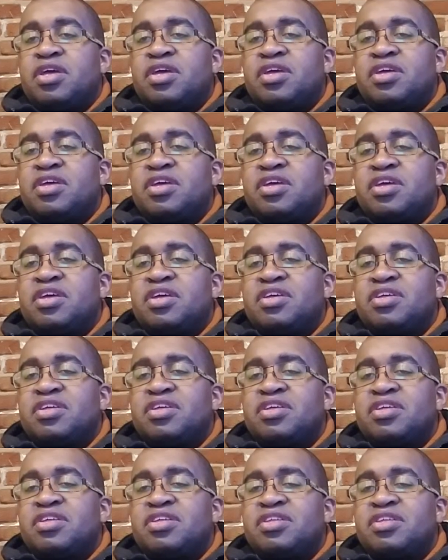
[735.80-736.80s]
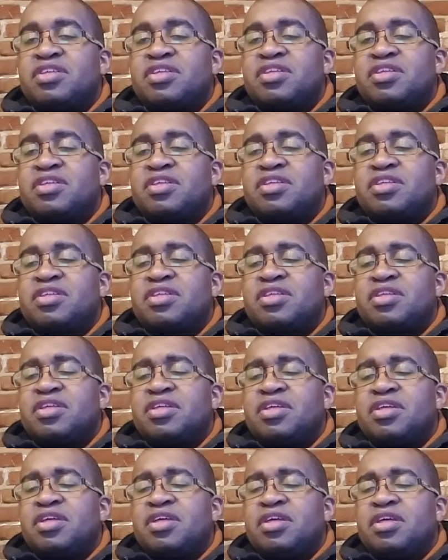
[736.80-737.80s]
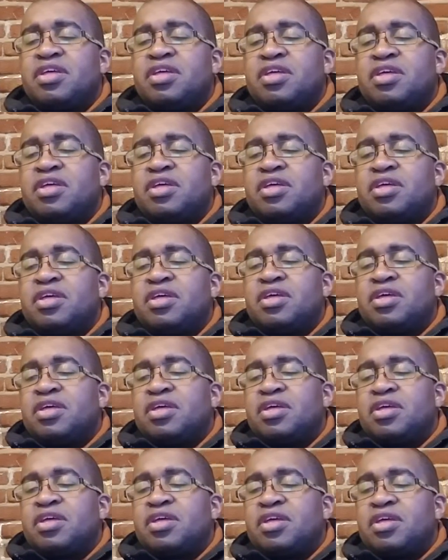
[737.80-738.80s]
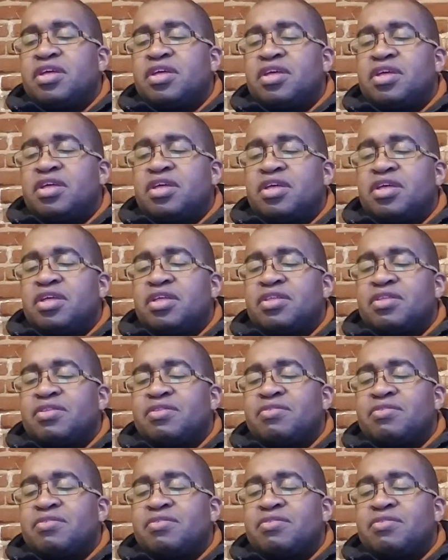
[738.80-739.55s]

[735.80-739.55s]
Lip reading: (silence)